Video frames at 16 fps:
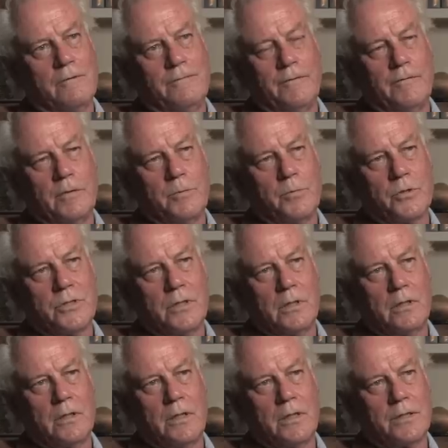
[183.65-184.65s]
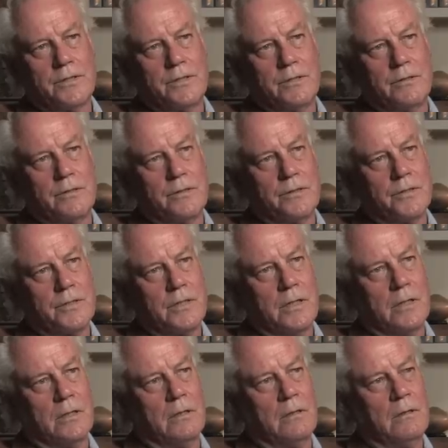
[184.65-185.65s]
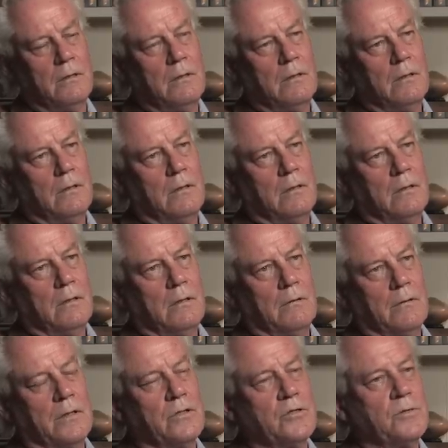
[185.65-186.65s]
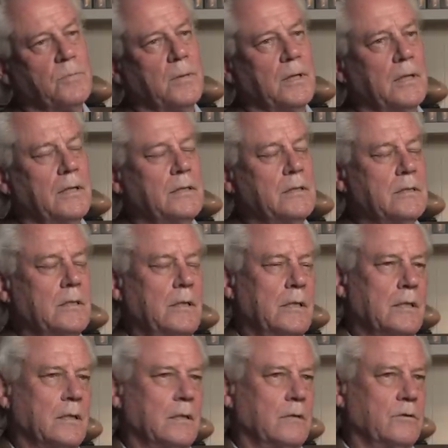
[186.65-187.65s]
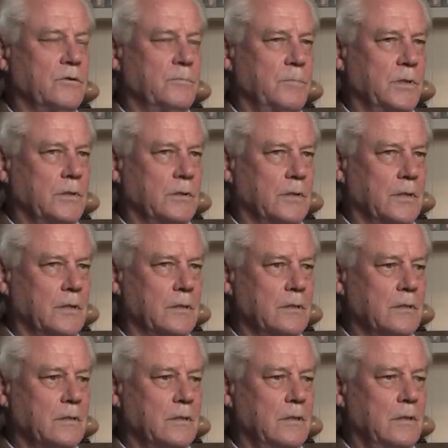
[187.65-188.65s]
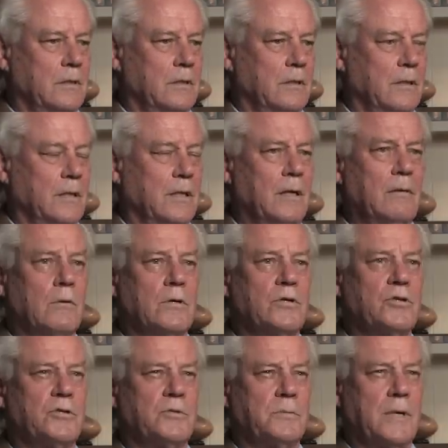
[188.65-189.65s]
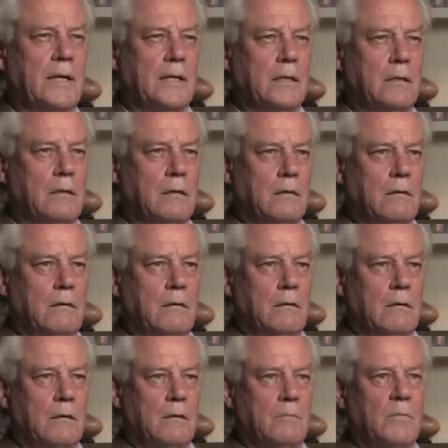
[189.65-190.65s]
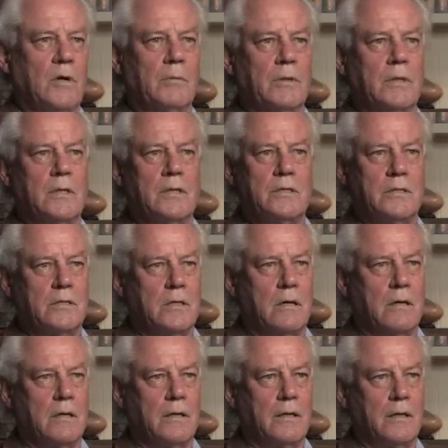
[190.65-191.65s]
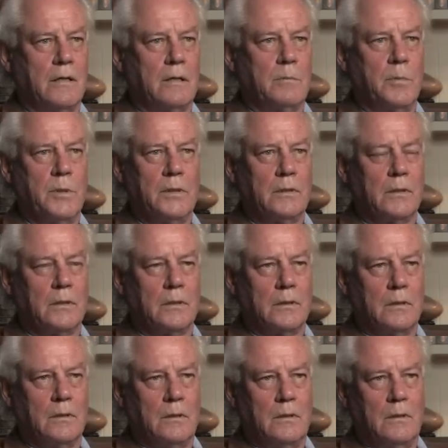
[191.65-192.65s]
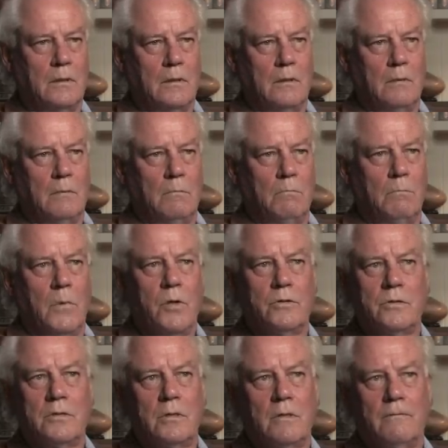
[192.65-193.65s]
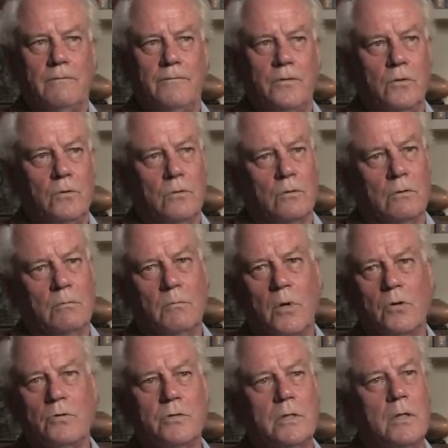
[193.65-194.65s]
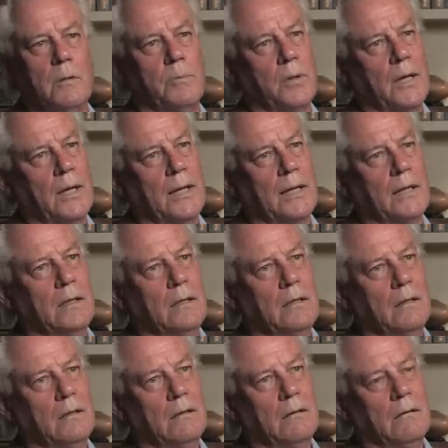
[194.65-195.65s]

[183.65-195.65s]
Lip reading: or 50% of the exterior skin. When those planes hit those buildings, they were shredded the moment they started into the building. Most of the fuel, most of the plane